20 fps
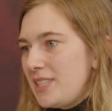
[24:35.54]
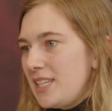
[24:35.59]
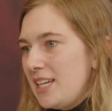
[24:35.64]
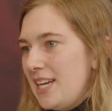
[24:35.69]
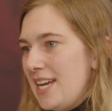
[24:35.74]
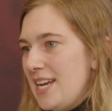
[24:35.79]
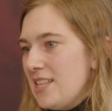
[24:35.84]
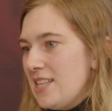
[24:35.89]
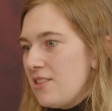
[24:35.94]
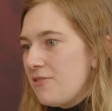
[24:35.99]

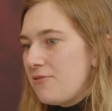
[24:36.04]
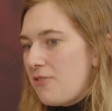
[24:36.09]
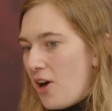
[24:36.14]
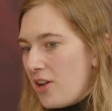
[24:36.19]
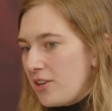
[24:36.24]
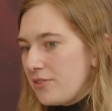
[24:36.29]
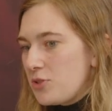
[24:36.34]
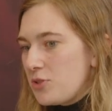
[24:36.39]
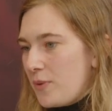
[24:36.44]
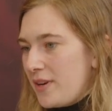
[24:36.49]
in the fall
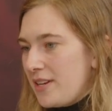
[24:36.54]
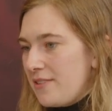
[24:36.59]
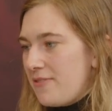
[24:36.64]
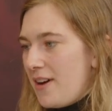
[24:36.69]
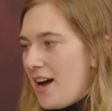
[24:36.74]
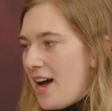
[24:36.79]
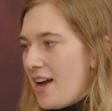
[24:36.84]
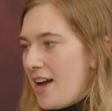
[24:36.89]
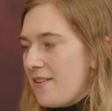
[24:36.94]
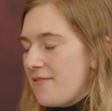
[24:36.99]
of
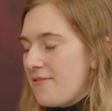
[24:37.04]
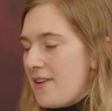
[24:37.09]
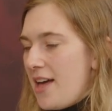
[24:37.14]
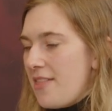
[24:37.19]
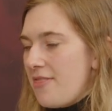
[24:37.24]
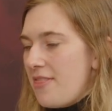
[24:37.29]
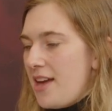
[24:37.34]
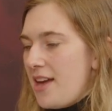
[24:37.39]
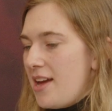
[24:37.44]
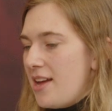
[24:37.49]
25,
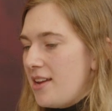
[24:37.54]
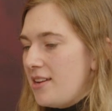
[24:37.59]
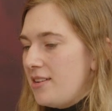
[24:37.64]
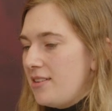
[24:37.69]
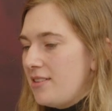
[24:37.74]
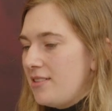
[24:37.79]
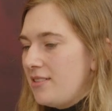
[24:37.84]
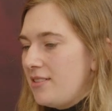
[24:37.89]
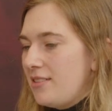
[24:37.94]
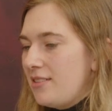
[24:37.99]
and
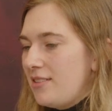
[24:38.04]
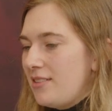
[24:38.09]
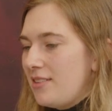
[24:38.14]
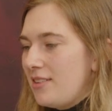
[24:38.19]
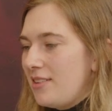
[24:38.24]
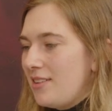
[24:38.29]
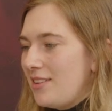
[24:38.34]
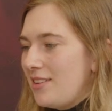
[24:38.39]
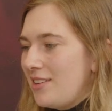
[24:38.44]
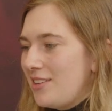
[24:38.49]
then,
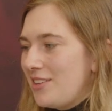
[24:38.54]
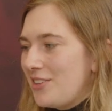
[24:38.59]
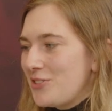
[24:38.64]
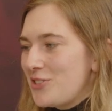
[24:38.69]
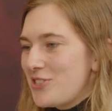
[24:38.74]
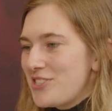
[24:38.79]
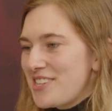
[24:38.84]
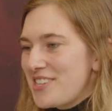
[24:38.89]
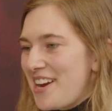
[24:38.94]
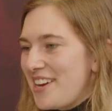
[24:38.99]

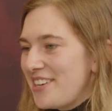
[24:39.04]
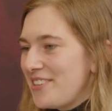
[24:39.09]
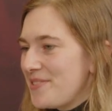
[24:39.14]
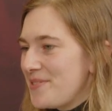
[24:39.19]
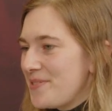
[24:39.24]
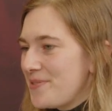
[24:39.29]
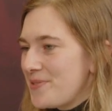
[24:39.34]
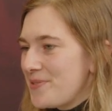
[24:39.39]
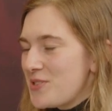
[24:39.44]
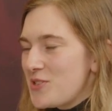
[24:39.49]
just kind of
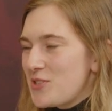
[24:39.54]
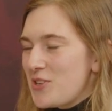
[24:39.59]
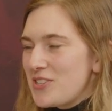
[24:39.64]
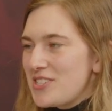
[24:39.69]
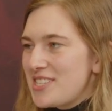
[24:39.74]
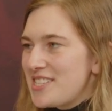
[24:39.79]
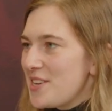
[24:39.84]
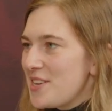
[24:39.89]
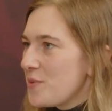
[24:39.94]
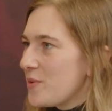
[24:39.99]
start
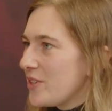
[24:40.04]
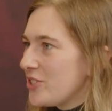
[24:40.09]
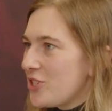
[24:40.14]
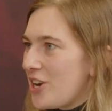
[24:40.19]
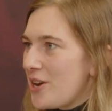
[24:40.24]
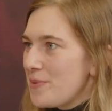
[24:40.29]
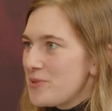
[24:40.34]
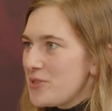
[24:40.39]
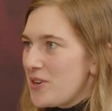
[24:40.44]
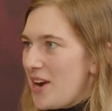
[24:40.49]
seeing what
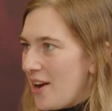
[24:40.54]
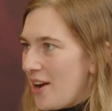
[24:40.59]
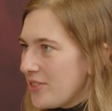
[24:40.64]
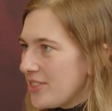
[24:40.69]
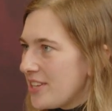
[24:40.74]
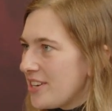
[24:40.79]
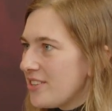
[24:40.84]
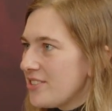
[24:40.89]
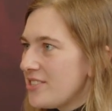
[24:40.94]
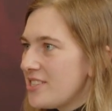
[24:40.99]
jobs are out
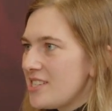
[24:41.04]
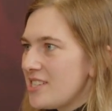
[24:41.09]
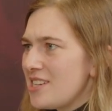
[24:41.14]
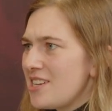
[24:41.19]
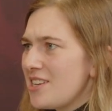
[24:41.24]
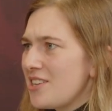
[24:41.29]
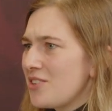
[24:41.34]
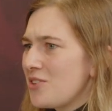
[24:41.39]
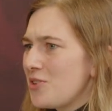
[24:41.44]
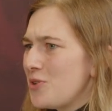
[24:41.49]
there,
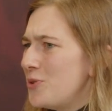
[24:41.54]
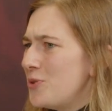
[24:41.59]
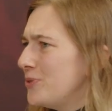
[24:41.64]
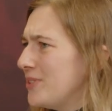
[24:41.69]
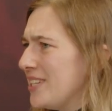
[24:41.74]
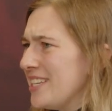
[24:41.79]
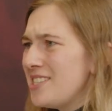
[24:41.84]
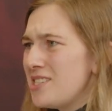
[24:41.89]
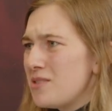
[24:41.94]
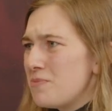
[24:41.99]
seeing who
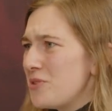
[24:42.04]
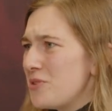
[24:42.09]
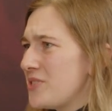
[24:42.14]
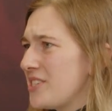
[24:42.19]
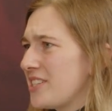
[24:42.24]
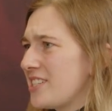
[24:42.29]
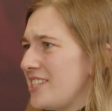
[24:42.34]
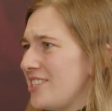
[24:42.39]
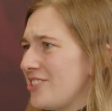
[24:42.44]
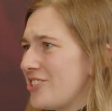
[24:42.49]
needs a
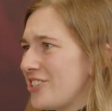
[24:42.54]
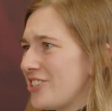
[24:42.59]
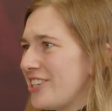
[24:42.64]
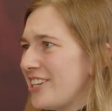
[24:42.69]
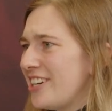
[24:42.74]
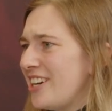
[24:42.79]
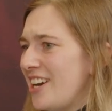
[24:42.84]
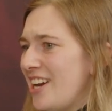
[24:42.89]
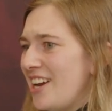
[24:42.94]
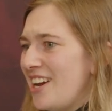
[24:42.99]
music
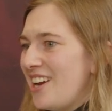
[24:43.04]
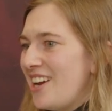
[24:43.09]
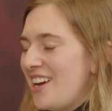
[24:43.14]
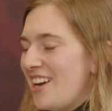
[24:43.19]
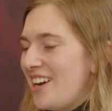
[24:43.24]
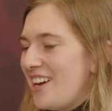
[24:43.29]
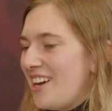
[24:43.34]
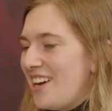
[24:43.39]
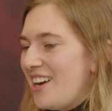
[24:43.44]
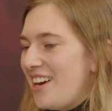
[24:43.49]
teacher.
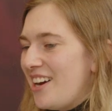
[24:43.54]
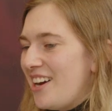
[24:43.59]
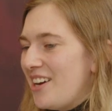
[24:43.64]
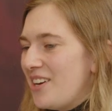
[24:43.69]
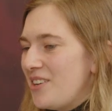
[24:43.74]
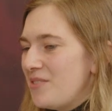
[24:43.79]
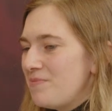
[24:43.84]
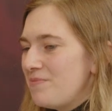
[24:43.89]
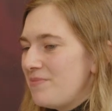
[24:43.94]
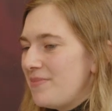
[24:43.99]

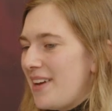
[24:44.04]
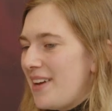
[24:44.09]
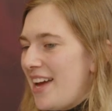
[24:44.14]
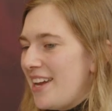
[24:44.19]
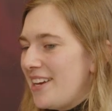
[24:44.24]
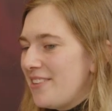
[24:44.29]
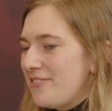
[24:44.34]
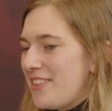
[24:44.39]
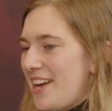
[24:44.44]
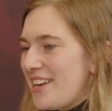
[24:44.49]

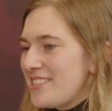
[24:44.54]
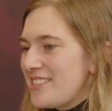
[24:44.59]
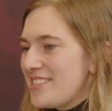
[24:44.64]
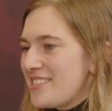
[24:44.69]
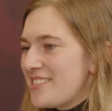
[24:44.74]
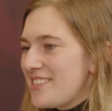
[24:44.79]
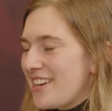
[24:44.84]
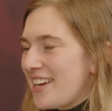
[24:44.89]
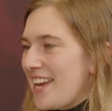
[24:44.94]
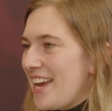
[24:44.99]
And if
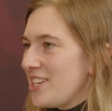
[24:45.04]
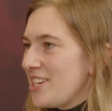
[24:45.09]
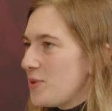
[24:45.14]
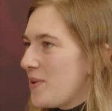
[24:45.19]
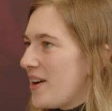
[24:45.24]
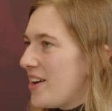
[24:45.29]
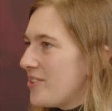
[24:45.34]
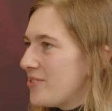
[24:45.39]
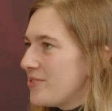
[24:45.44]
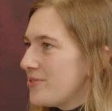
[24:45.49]
that's a
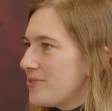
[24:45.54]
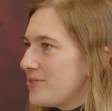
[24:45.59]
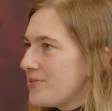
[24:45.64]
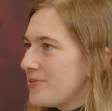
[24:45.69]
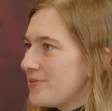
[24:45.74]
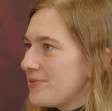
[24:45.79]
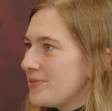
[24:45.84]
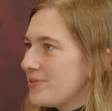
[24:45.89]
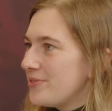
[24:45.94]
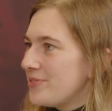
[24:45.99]
K-12
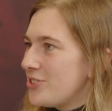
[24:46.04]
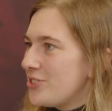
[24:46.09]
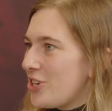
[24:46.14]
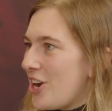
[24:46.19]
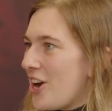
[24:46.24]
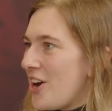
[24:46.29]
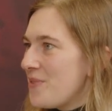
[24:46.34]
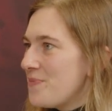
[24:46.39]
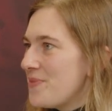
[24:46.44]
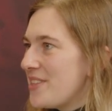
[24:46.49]

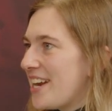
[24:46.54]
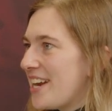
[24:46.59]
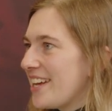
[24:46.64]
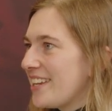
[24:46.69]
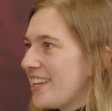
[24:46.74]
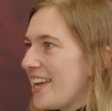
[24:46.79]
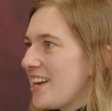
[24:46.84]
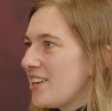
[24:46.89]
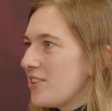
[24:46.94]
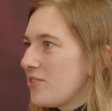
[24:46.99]
job that I
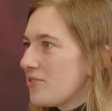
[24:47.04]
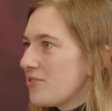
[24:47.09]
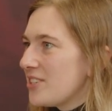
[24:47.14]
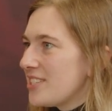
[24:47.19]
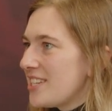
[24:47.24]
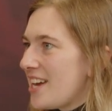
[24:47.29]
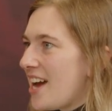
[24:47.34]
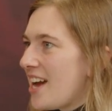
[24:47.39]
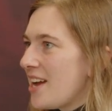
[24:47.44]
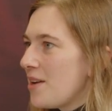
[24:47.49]
land for a
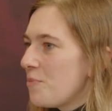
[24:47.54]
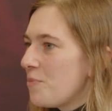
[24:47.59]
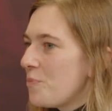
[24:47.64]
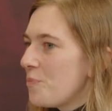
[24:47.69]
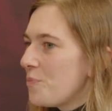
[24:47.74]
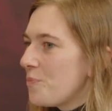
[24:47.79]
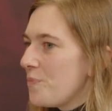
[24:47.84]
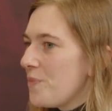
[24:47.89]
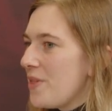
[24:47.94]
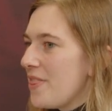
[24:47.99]
time,
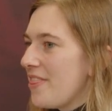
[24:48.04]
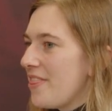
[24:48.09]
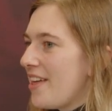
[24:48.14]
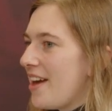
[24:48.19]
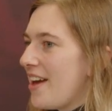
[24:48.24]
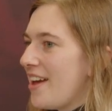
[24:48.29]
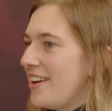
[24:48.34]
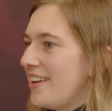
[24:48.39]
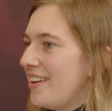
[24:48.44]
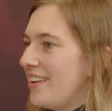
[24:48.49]

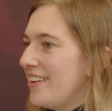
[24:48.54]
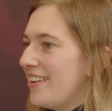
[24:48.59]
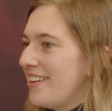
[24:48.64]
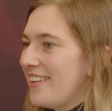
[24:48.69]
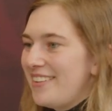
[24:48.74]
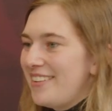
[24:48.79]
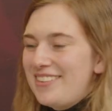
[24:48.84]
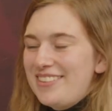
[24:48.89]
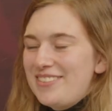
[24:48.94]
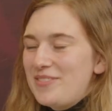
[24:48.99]
then
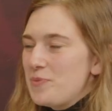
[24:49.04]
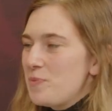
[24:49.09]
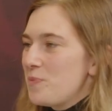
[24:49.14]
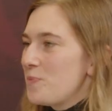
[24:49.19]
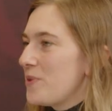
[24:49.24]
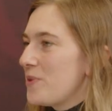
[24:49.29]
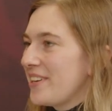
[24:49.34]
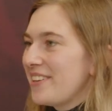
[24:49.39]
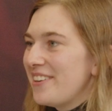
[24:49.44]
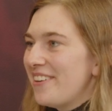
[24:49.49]

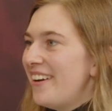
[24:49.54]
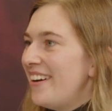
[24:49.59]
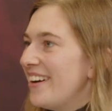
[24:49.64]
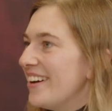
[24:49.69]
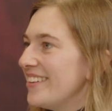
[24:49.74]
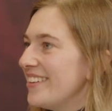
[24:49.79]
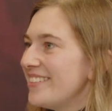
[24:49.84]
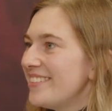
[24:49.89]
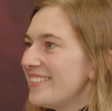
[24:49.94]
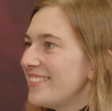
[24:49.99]
bring it on.